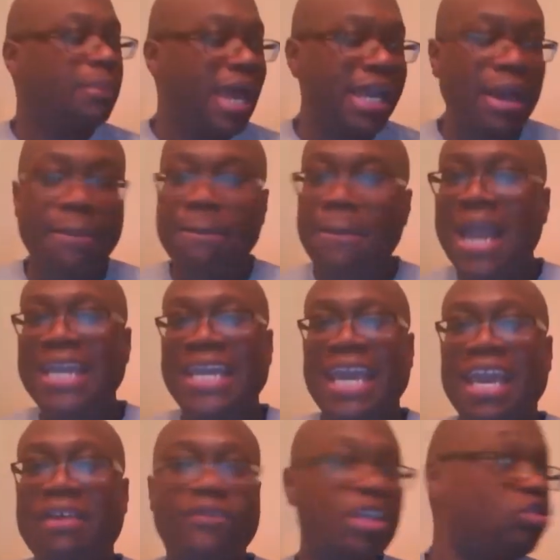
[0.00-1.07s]
like a Mike
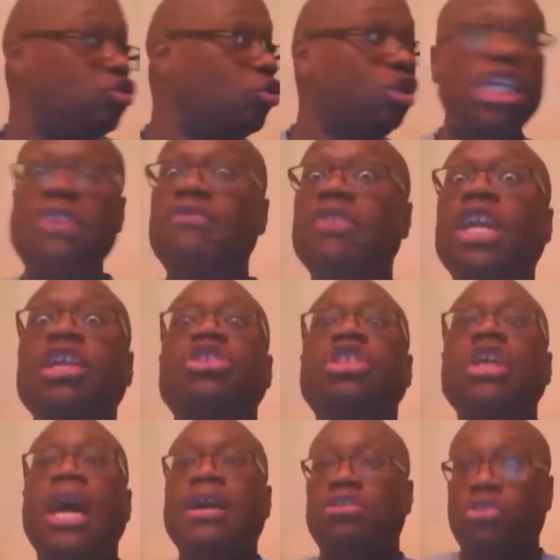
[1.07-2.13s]
Evans or even a
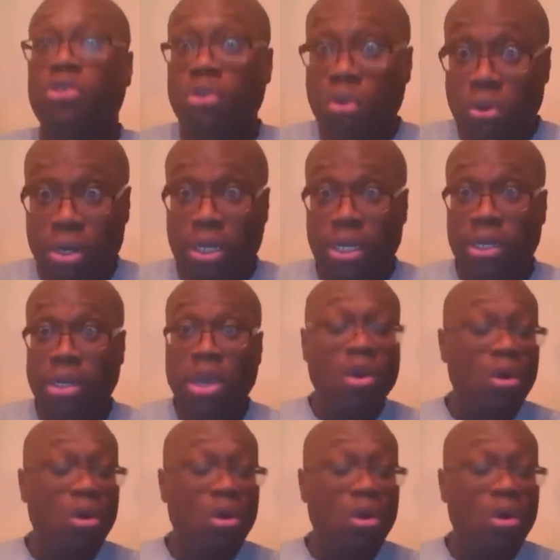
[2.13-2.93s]
Josh Gordon,